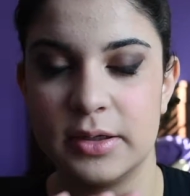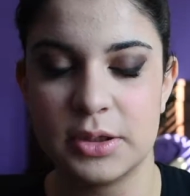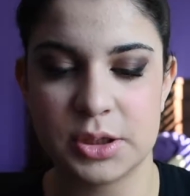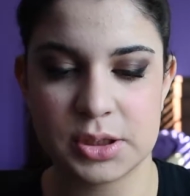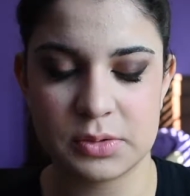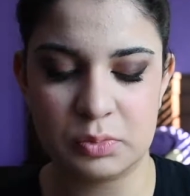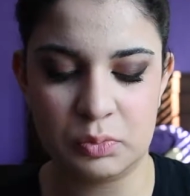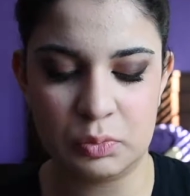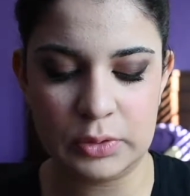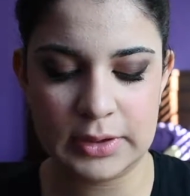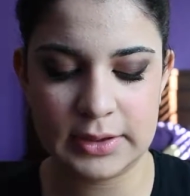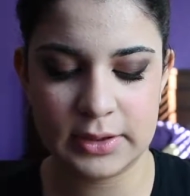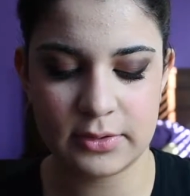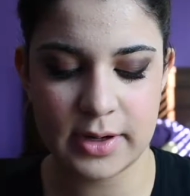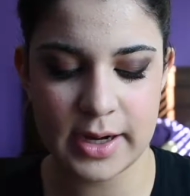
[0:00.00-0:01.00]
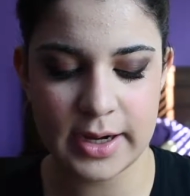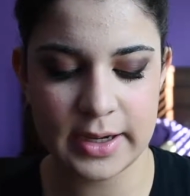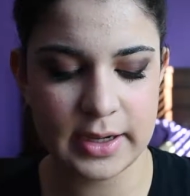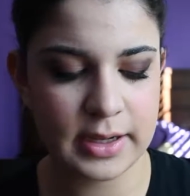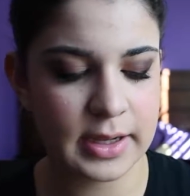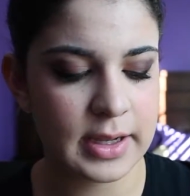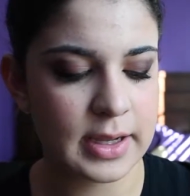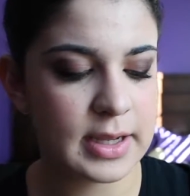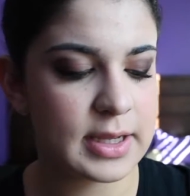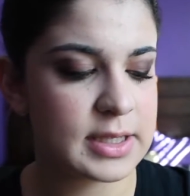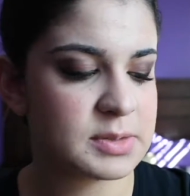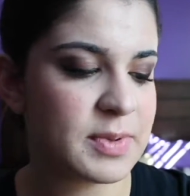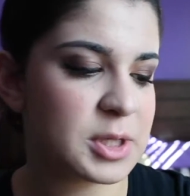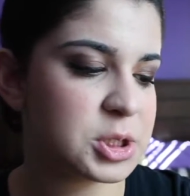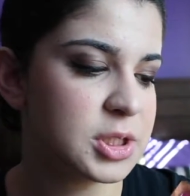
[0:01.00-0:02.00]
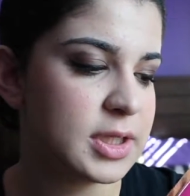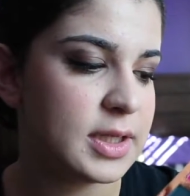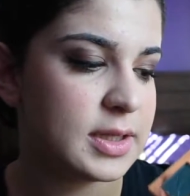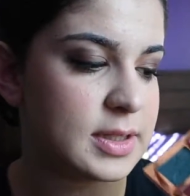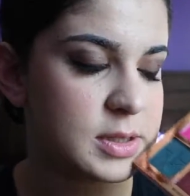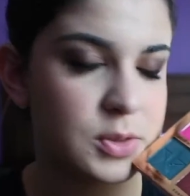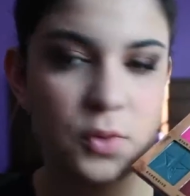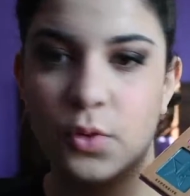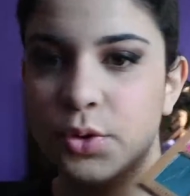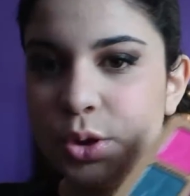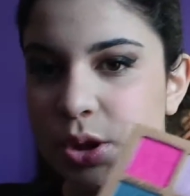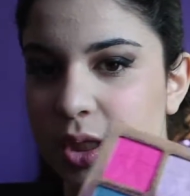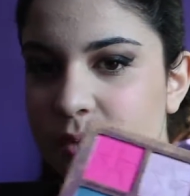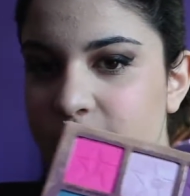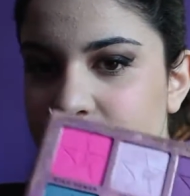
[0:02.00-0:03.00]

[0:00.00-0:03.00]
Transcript: Just really dry. Especially this gold shade